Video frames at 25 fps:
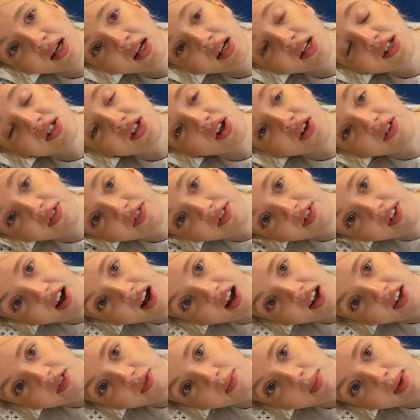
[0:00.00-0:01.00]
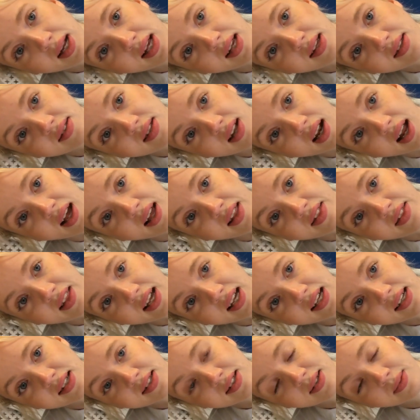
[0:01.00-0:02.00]
So 5 minutes like
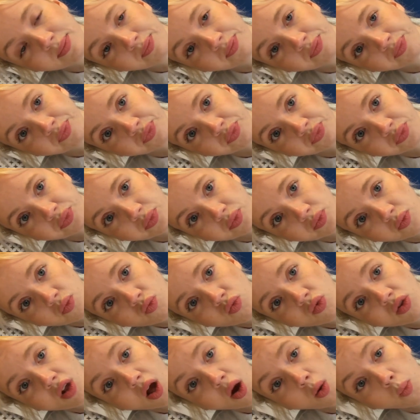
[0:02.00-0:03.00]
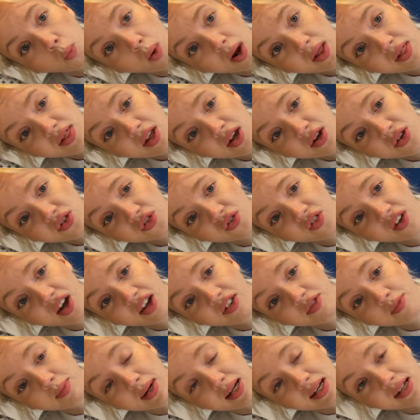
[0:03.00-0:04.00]
this. And when those
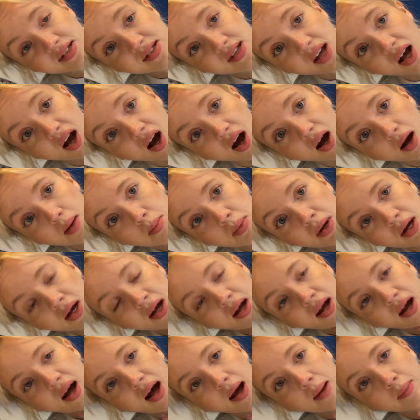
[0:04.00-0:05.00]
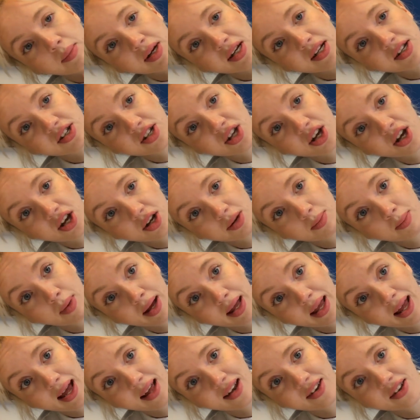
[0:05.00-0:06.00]
5 minutes are up, I'm going to turn my
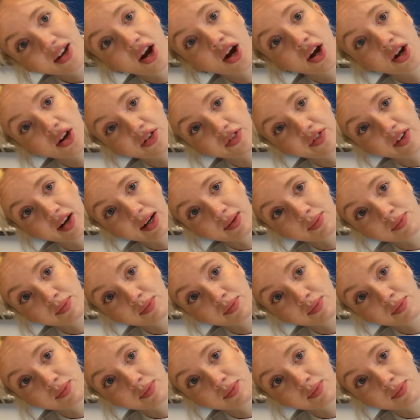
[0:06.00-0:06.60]
head over.